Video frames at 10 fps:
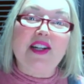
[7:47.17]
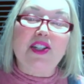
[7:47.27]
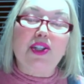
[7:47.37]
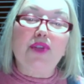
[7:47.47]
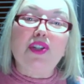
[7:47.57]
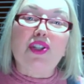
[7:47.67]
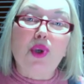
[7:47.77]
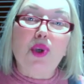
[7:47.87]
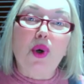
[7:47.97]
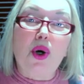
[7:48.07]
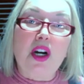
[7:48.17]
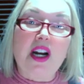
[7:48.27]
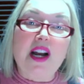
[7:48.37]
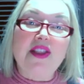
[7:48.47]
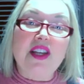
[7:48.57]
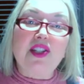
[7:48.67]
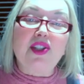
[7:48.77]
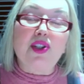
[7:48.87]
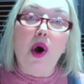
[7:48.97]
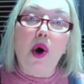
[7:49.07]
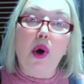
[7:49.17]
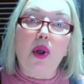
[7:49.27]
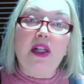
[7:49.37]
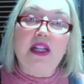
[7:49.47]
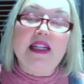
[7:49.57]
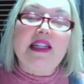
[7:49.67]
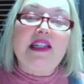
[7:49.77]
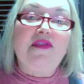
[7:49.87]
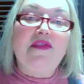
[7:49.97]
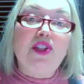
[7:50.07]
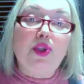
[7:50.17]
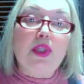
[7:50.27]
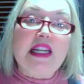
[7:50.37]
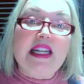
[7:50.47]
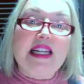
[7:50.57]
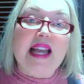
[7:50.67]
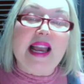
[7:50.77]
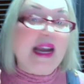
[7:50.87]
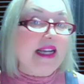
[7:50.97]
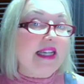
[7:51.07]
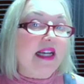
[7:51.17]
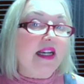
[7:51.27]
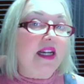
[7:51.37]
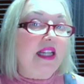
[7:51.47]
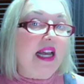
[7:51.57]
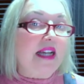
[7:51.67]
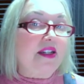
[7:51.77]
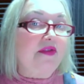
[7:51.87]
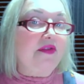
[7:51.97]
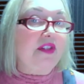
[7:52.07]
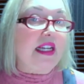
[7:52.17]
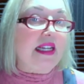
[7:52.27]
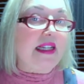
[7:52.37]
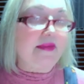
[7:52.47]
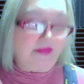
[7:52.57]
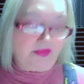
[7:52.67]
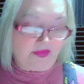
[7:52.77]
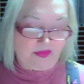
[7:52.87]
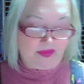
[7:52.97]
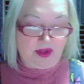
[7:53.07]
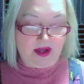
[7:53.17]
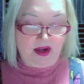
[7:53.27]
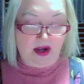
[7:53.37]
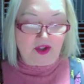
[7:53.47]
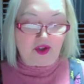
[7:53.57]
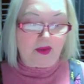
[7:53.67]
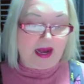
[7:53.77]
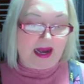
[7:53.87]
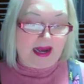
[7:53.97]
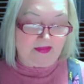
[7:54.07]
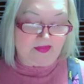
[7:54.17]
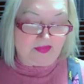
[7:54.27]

To restore the soul individually and collectively on Shabbat.